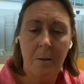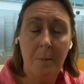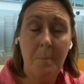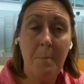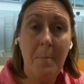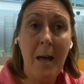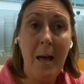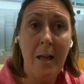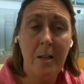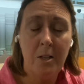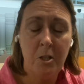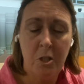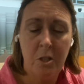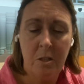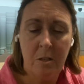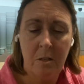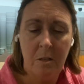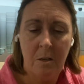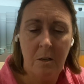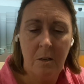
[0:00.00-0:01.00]
March.
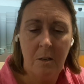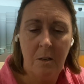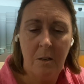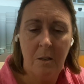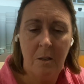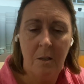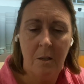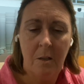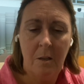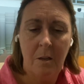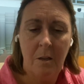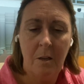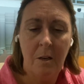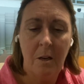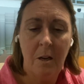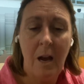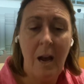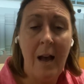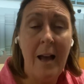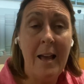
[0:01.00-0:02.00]

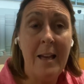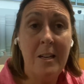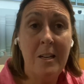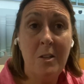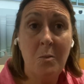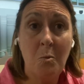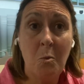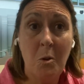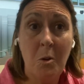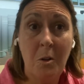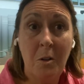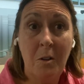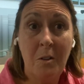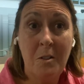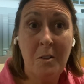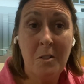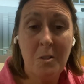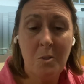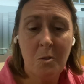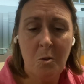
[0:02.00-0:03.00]
Kind
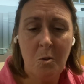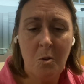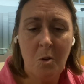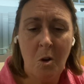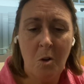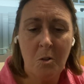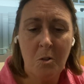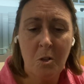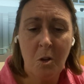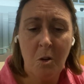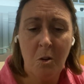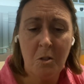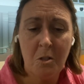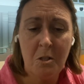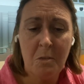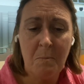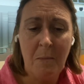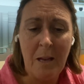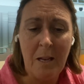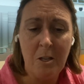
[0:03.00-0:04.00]
words do not
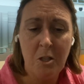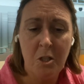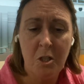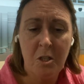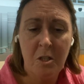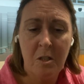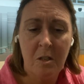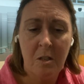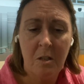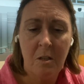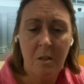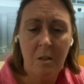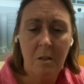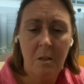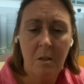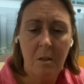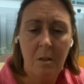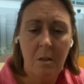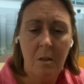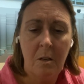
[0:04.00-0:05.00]
cost much,
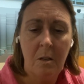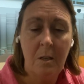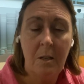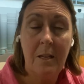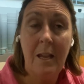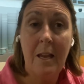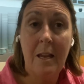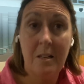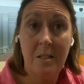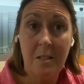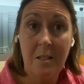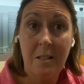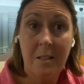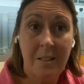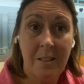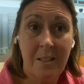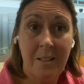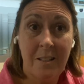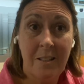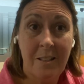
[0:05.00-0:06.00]
yet
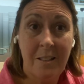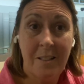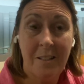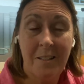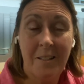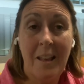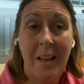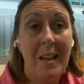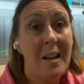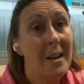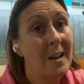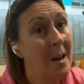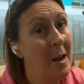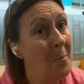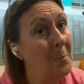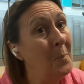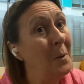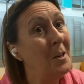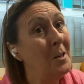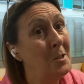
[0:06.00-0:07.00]
they
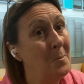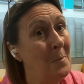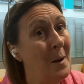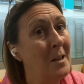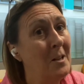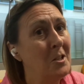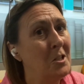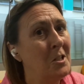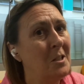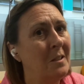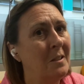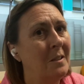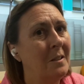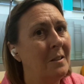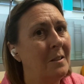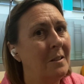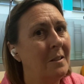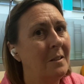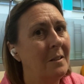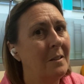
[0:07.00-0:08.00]
accomplish much.
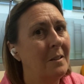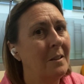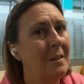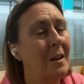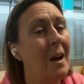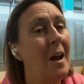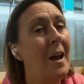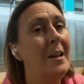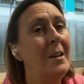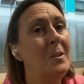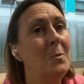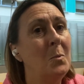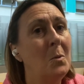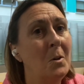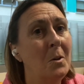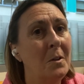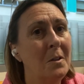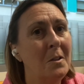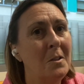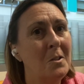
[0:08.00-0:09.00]
Kind
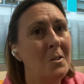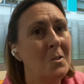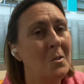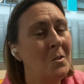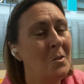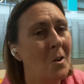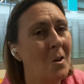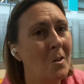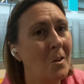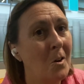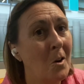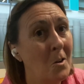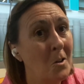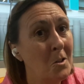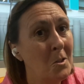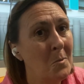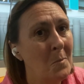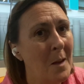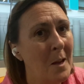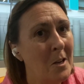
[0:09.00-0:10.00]
words do not
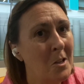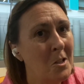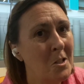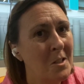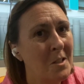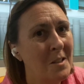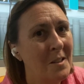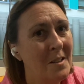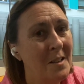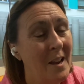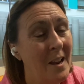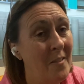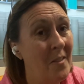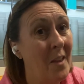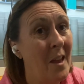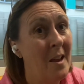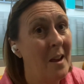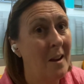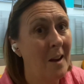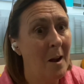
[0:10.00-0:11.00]
cost much, yet
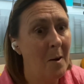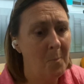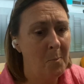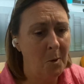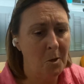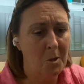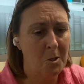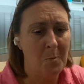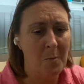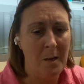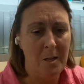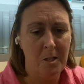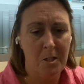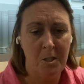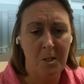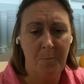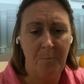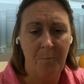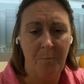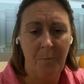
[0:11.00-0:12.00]
they accomplish much.
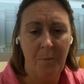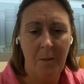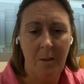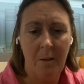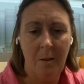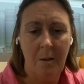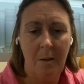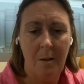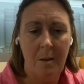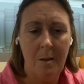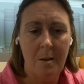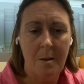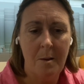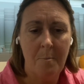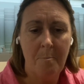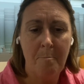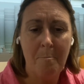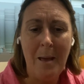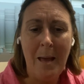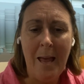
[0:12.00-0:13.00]

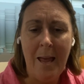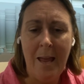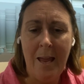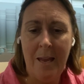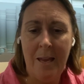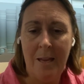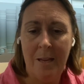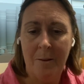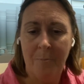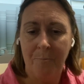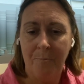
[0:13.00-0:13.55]
May.